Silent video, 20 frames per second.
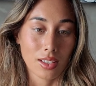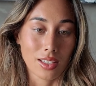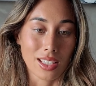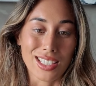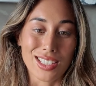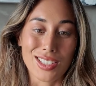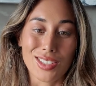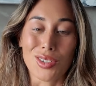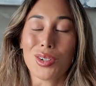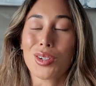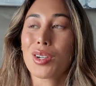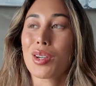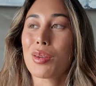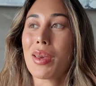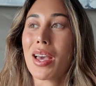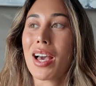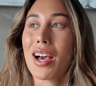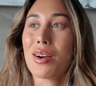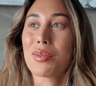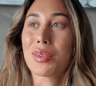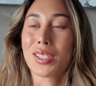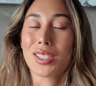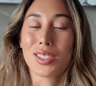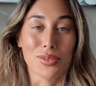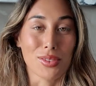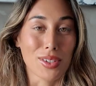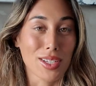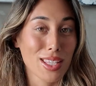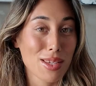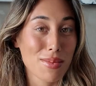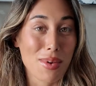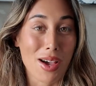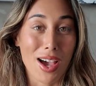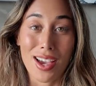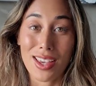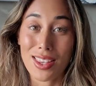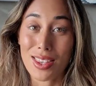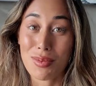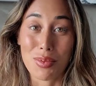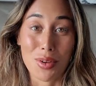Let's talk about what's really
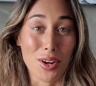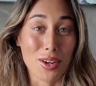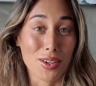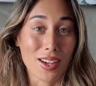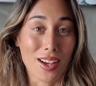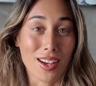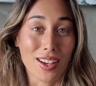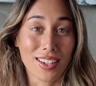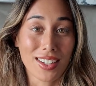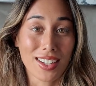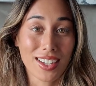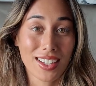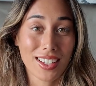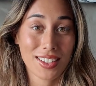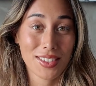behind the pro card.